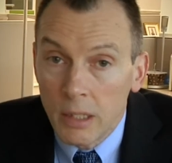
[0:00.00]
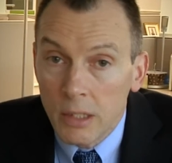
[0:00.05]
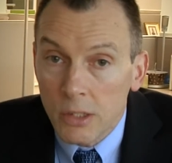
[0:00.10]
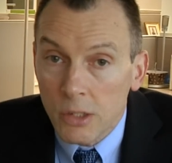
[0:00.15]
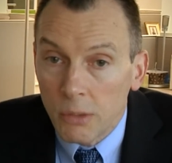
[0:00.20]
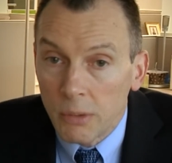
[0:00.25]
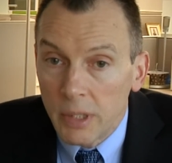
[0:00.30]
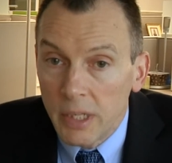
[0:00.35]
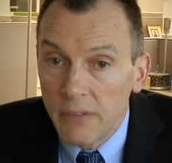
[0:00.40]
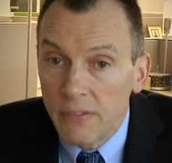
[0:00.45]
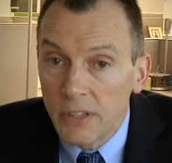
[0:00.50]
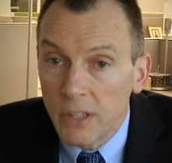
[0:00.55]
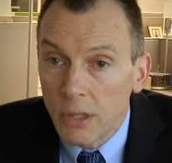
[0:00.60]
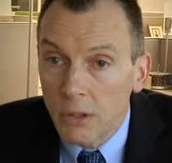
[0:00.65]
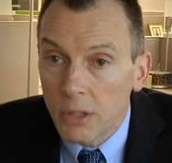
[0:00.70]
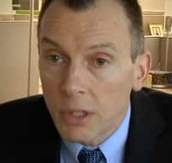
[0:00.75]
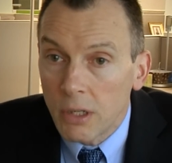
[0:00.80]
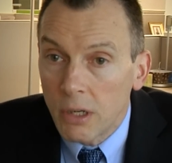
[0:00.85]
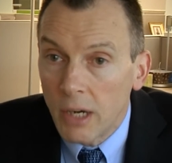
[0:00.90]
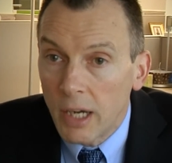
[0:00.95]
So even
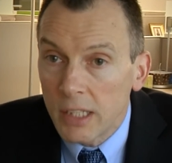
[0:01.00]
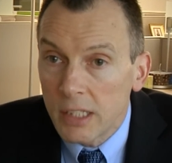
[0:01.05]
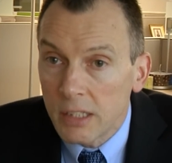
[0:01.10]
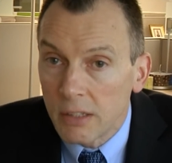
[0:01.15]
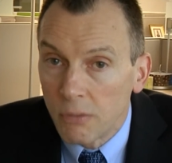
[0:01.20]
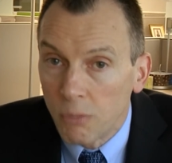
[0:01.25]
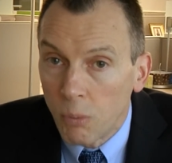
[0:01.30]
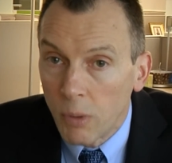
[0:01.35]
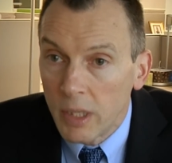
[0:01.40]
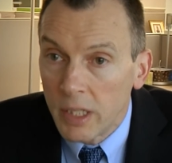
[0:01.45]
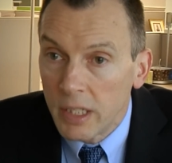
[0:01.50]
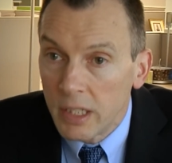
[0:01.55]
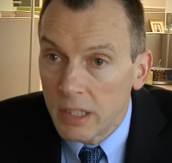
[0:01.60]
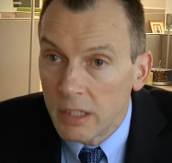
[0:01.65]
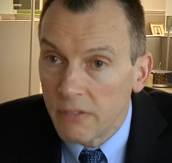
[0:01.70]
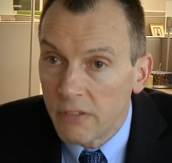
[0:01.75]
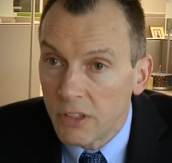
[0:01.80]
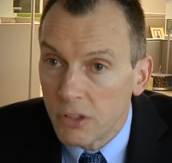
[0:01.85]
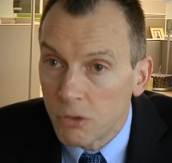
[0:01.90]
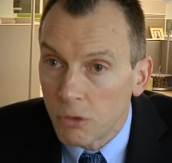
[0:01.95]
though the cost of one
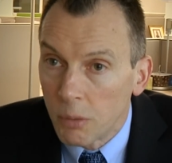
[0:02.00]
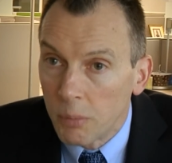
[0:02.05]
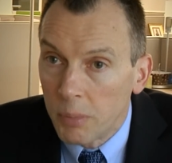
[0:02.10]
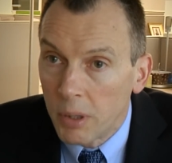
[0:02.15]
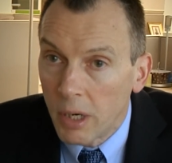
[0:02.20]
individual